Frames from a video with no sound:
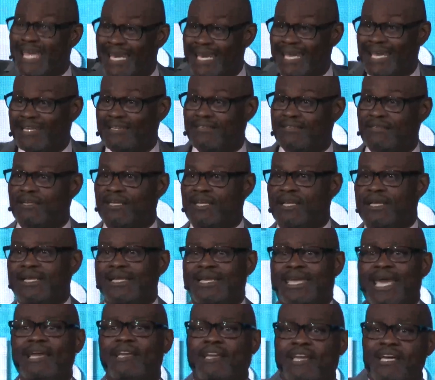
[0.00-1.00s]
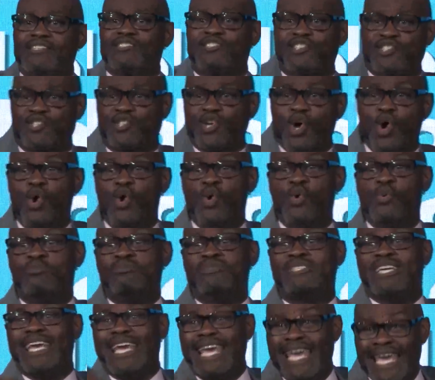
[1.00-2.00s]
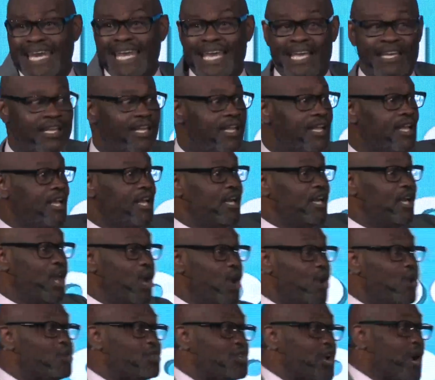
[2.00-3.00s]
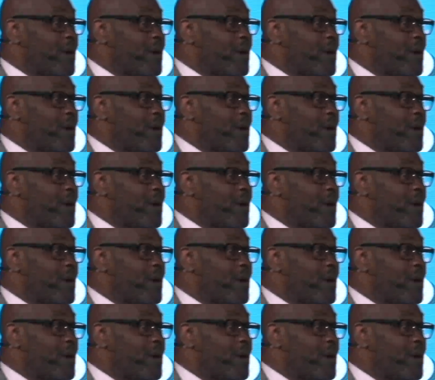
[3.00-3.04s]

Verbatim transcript: it, get consumed in it, lose your